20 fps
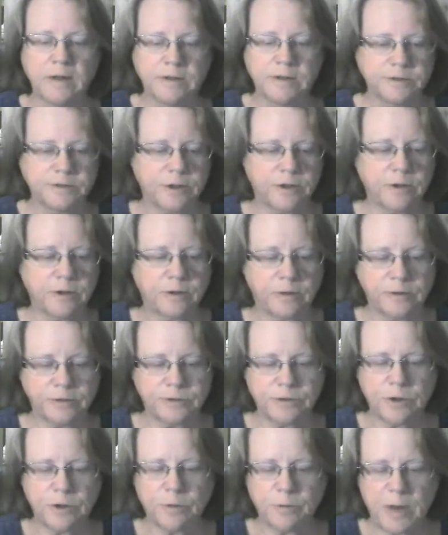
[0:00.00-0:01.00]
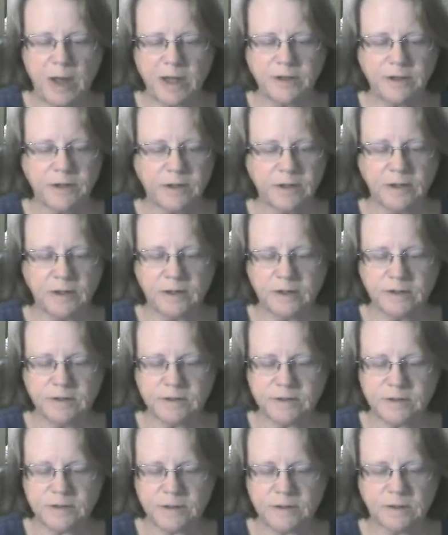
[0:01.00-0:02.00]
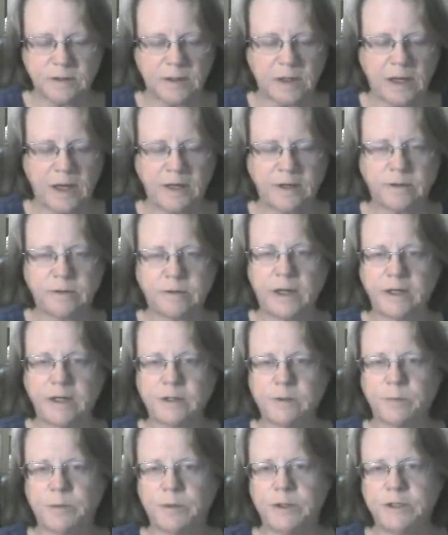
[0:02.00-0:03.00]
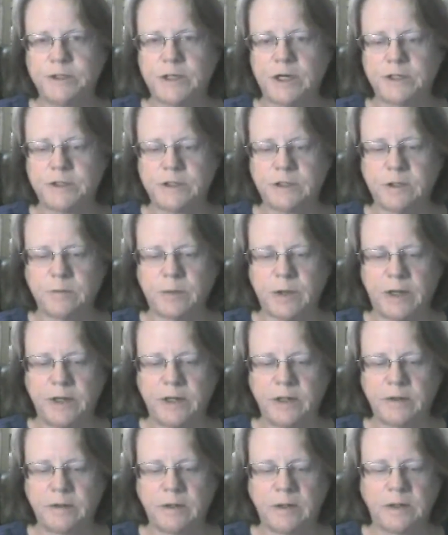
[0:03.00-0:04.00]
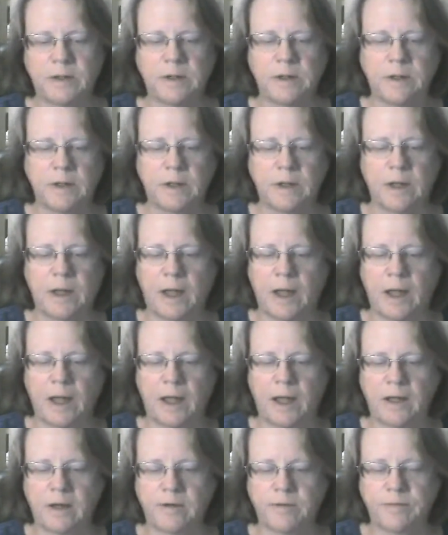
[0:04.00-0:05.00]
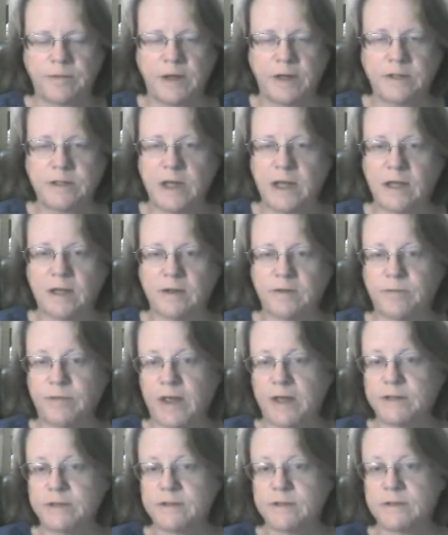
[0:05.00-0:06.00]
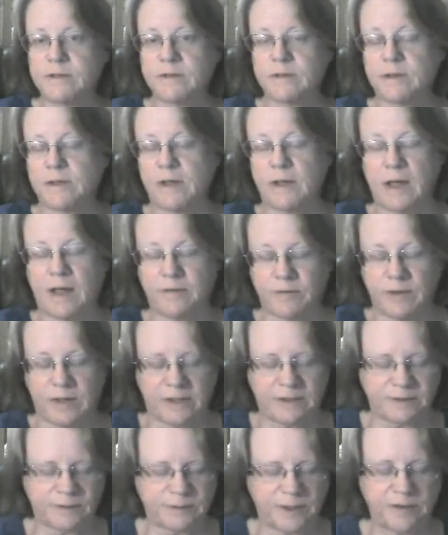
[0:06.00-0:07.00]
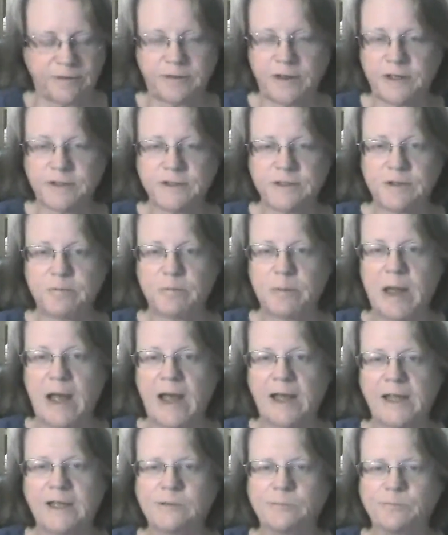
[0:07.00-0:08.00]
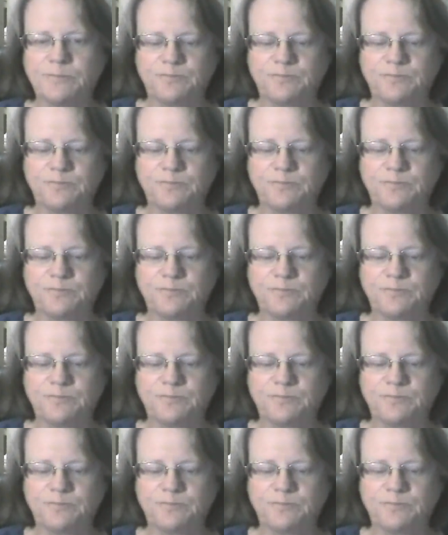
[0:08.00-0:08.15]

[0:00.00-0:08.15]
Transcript: So my thing is, I don't like to prejudge anybody. And if they take offense at my